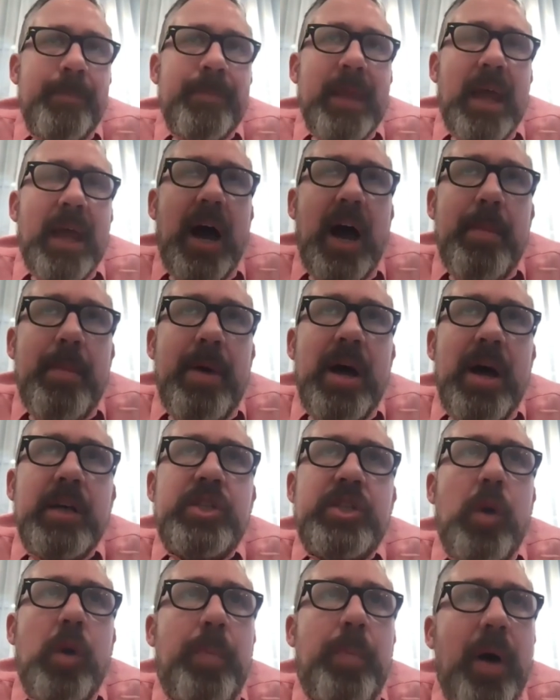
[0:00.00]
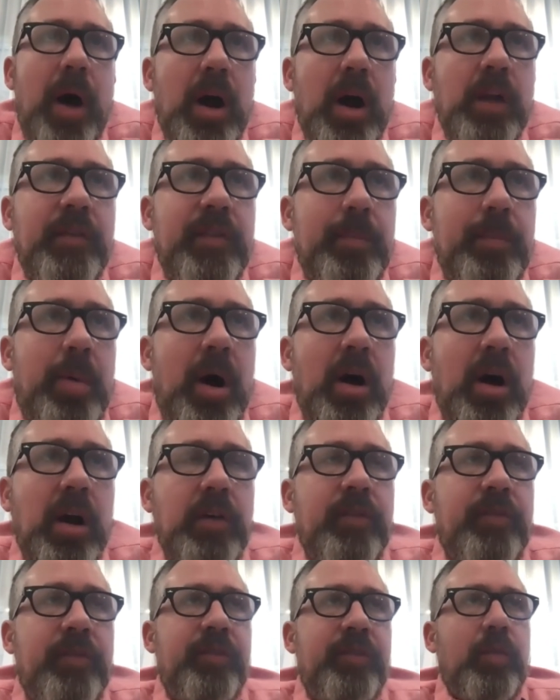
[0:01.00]
Um, so part of, part
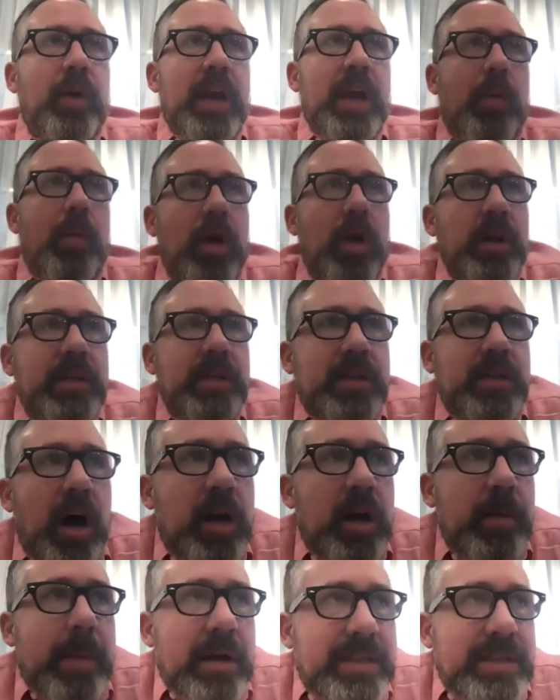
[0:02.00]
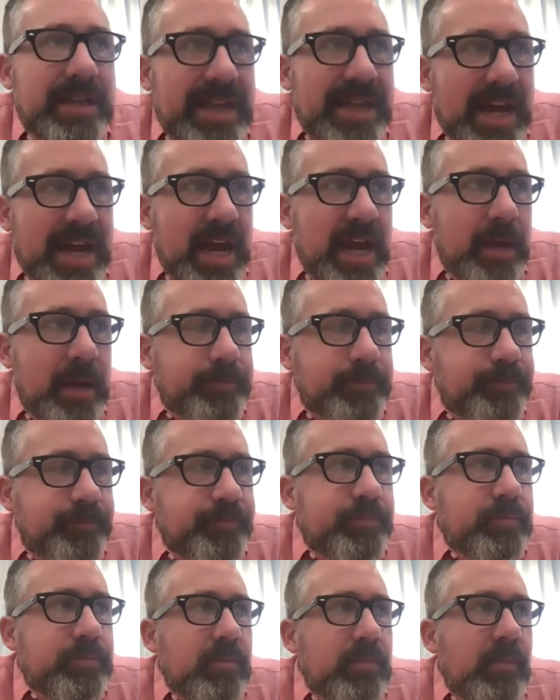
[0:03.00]
of what I wanted to talk about today
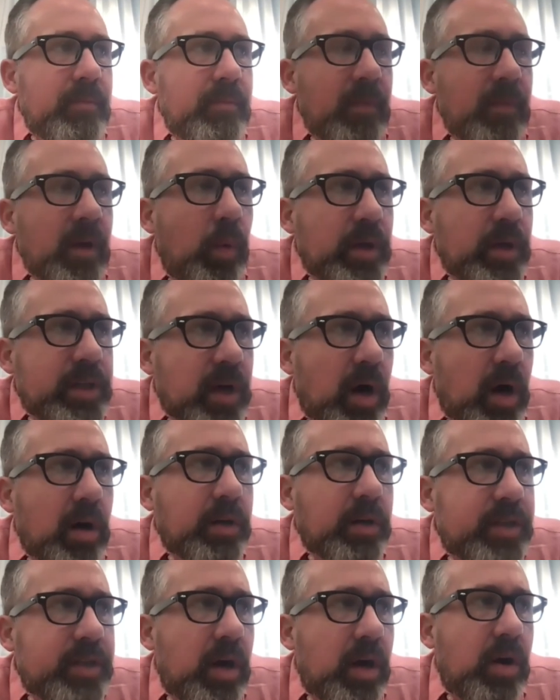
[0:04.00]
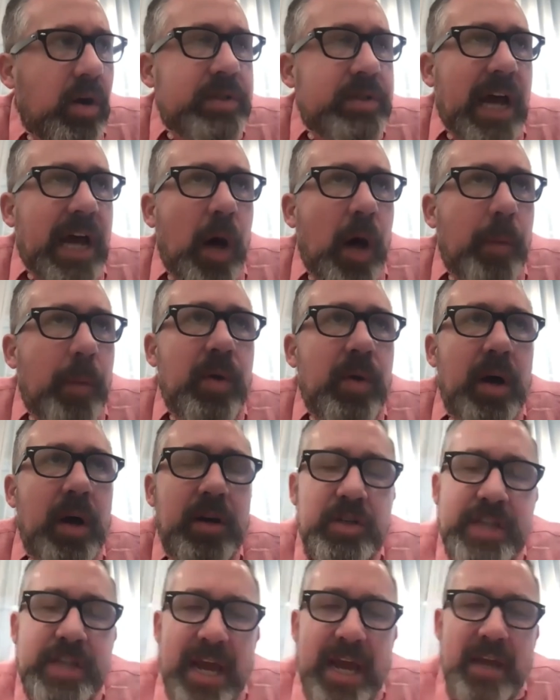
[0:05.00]
was also to help you
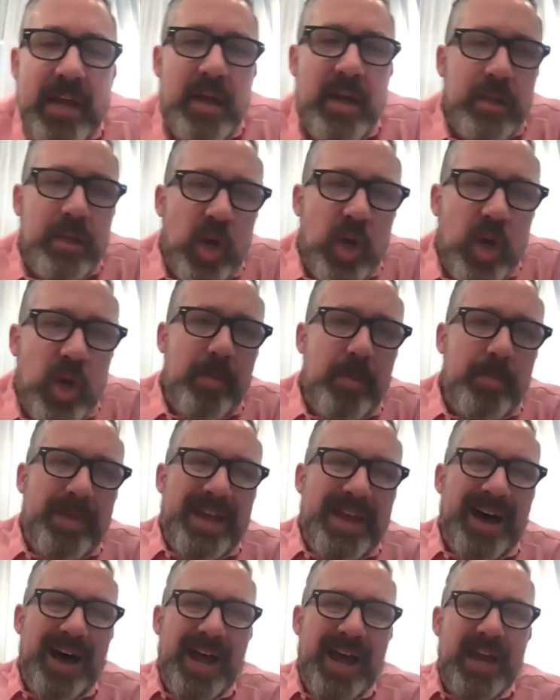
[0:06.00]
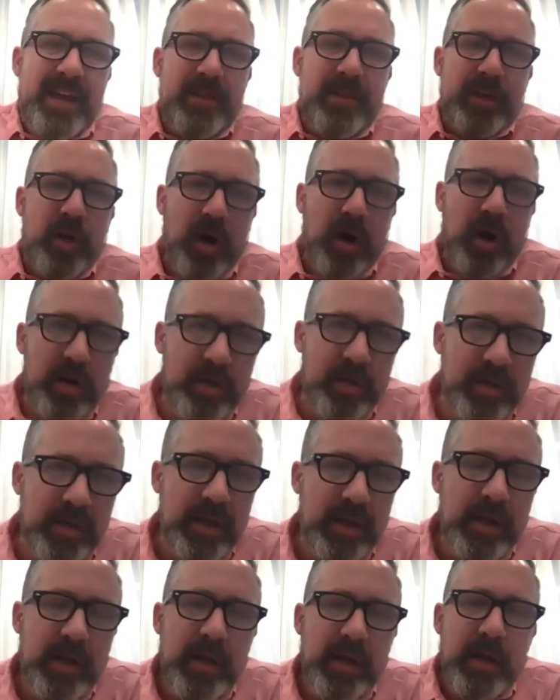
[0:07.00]
understand a little bit behind the curtain
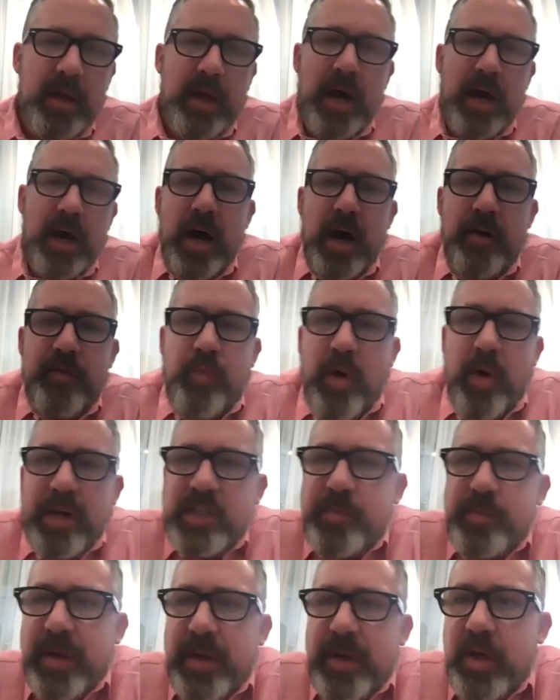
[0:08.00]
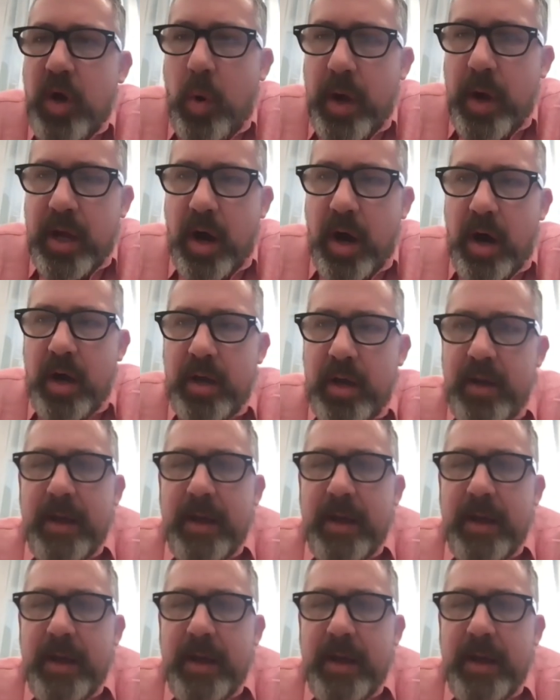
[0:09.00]
uh, of what's been going on